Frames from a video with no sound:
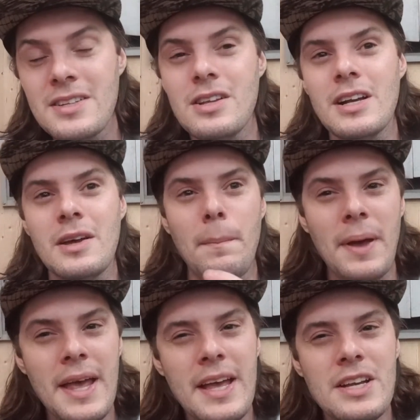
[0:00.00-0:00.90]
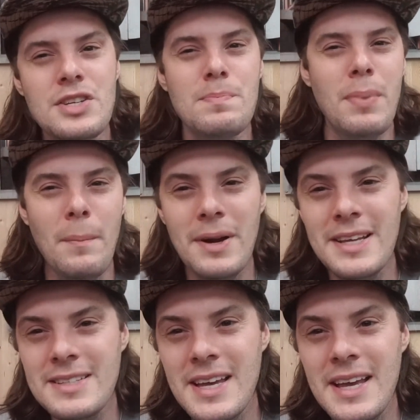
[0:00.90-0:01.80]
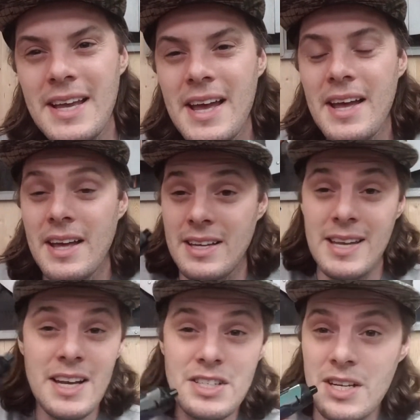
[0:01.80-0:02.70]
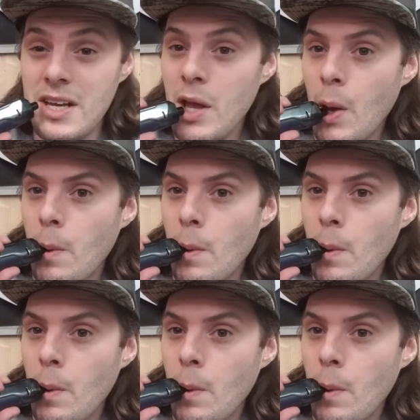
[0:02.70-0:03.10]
Like a peach bubbly tea. It's actually